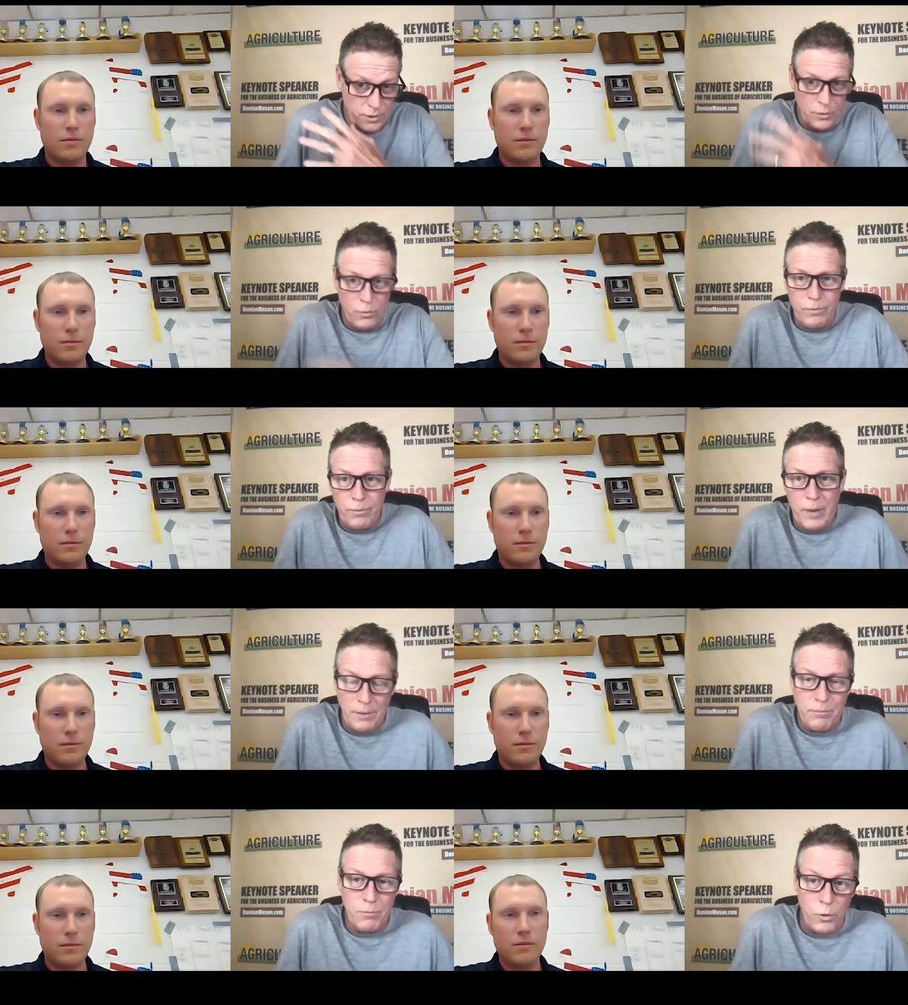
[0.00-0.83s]
Speaker 1: to
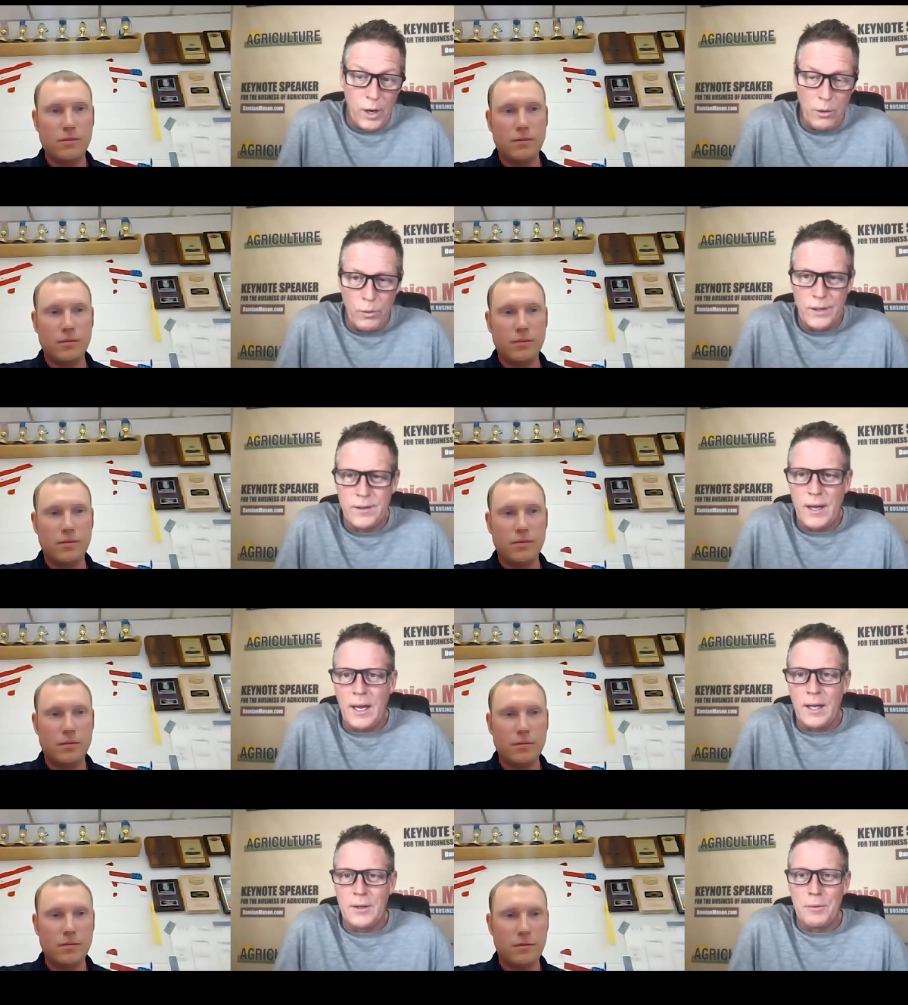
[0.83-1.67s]
my where I went
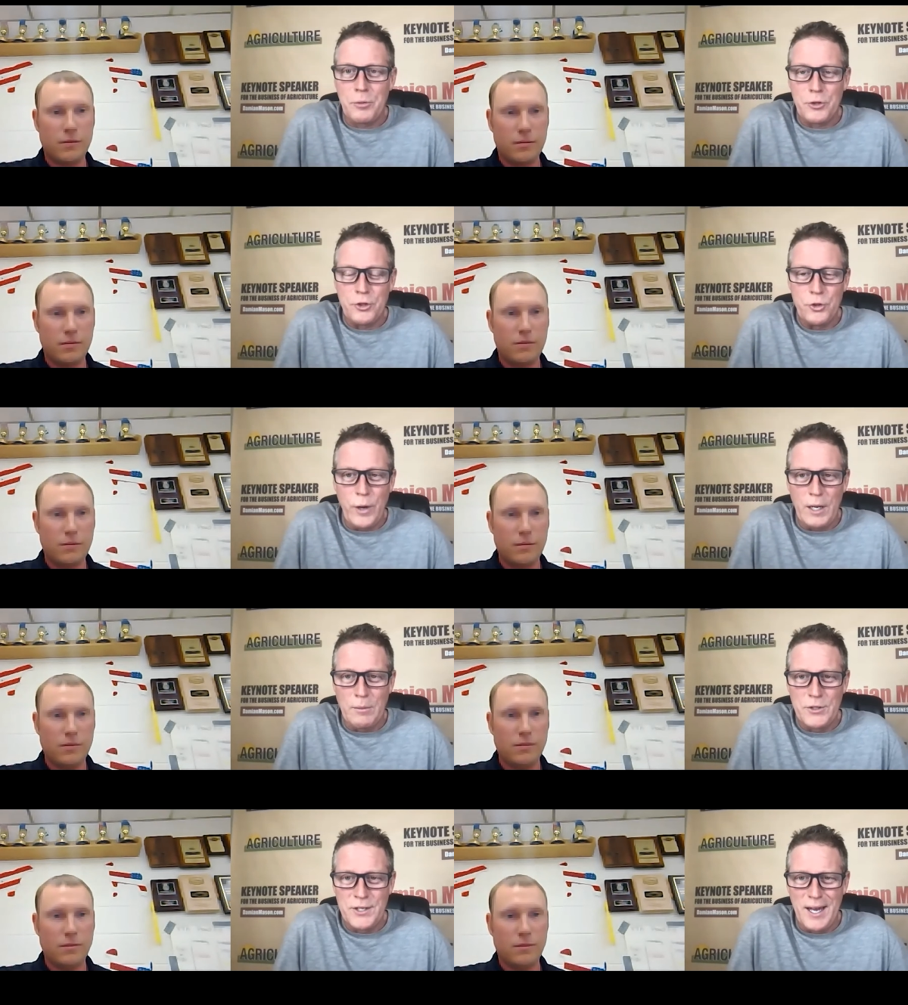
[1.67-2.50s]
and pursue
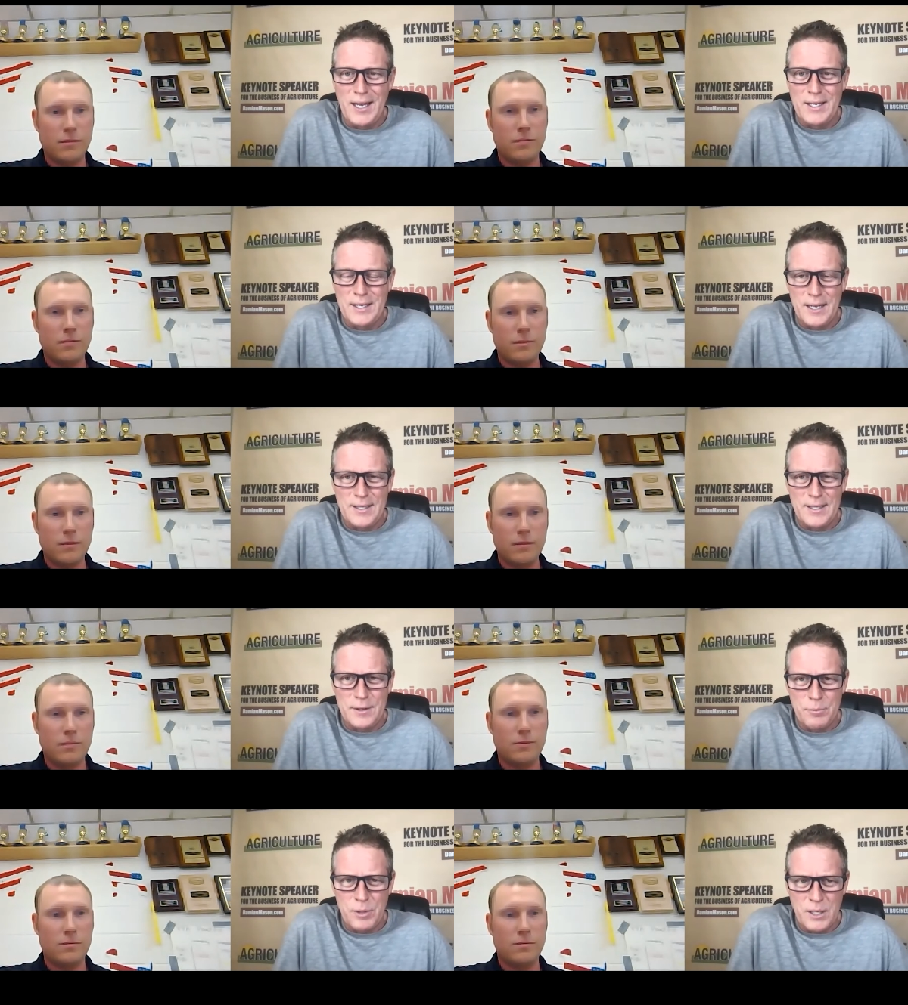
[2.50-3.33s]
animal science. And I
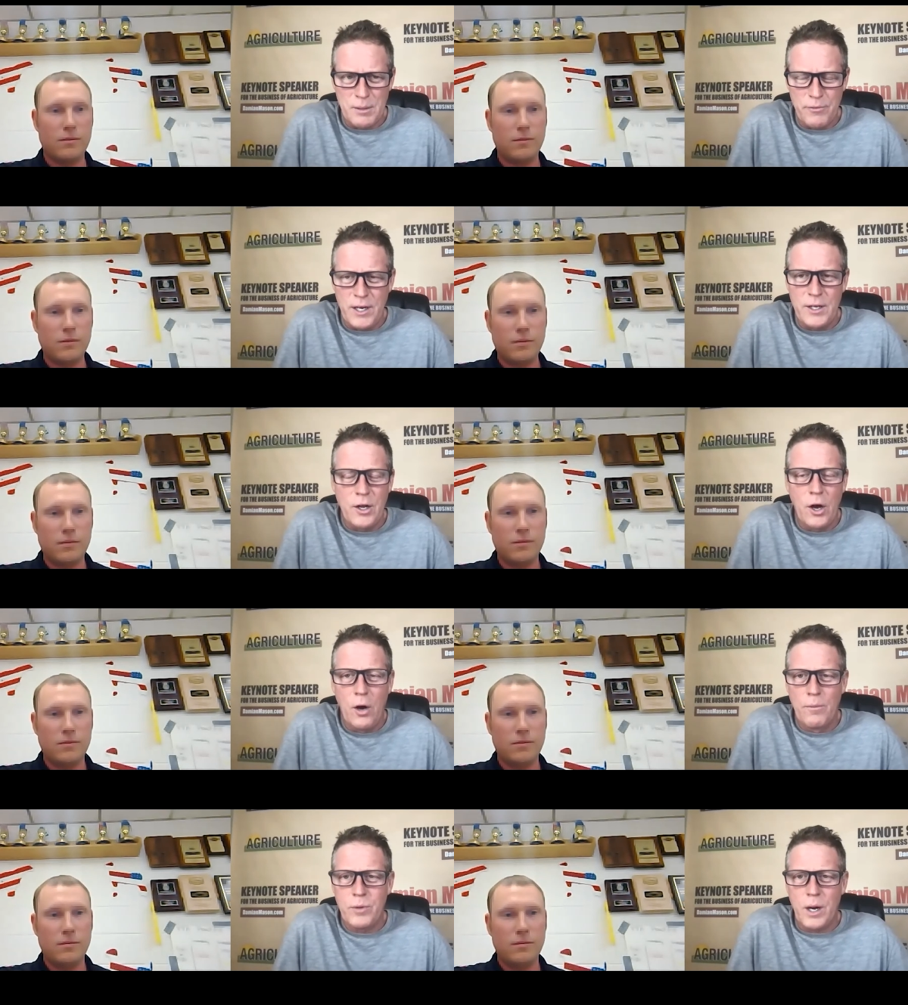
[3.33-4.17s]
said, become a vet?
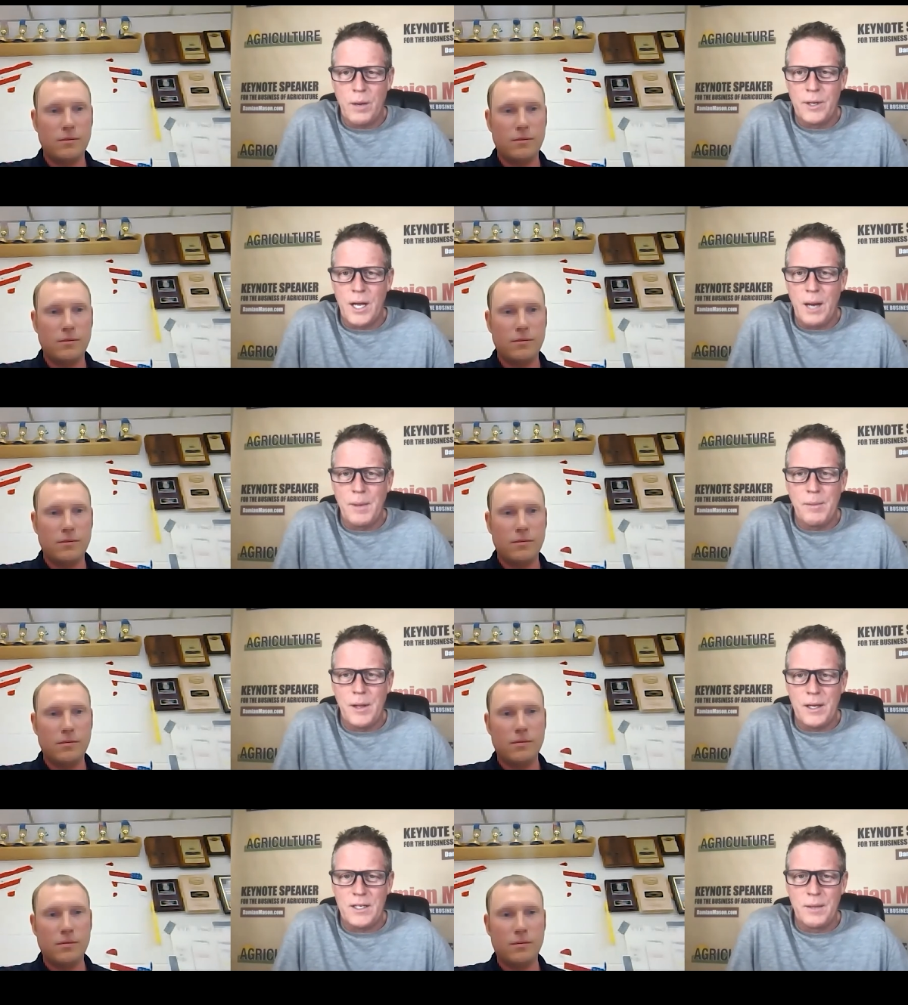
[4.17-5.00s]
No, probably not. Maybe
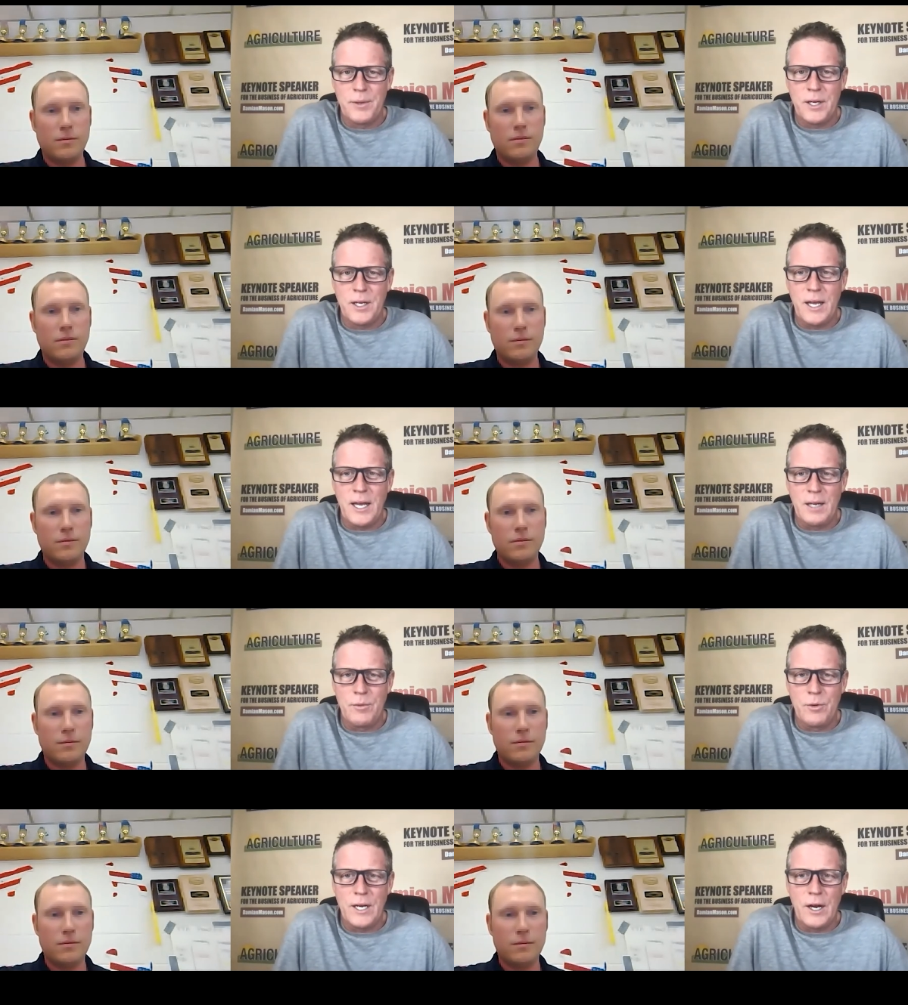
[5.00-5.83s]
like something in
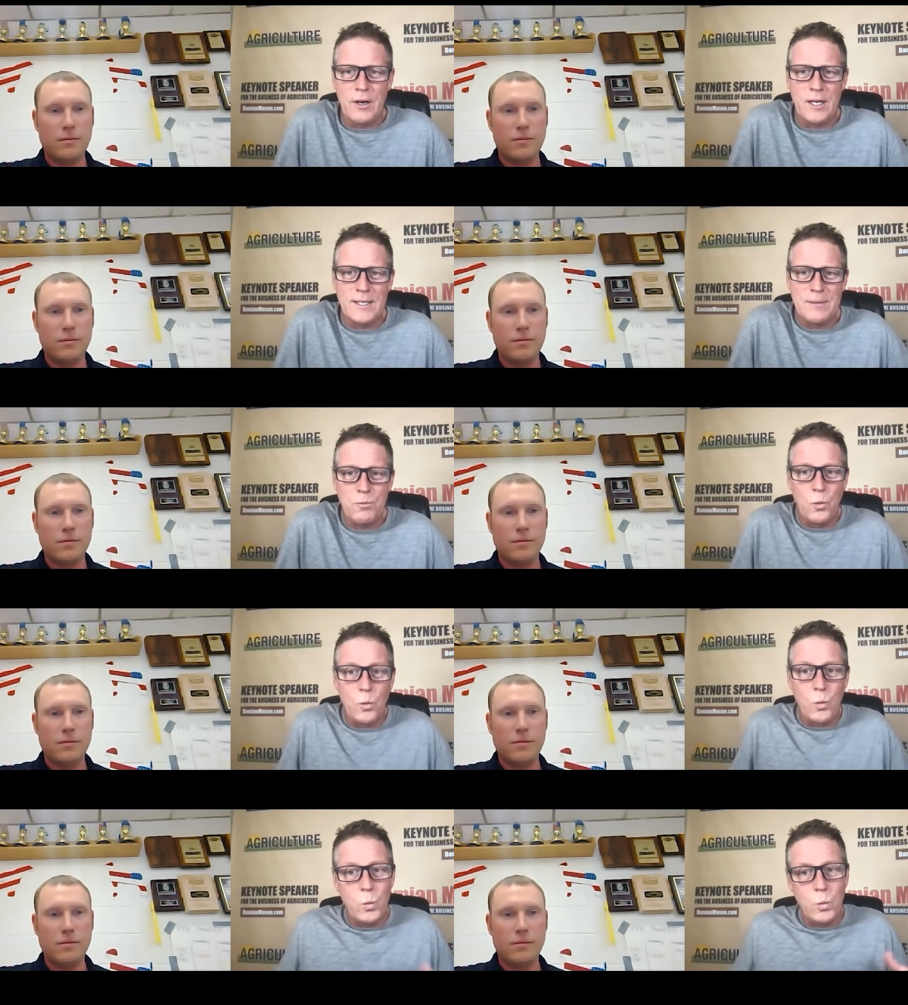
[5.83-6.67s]
animal care. And I said,
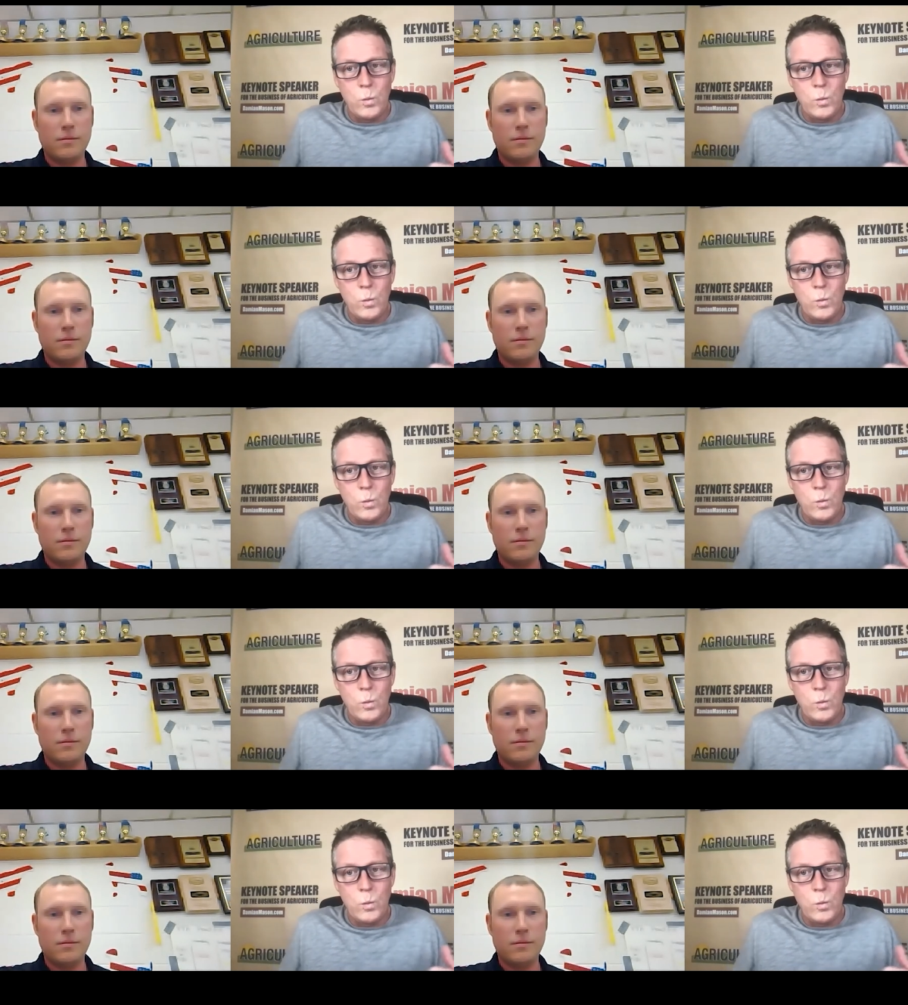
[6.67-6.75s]
well,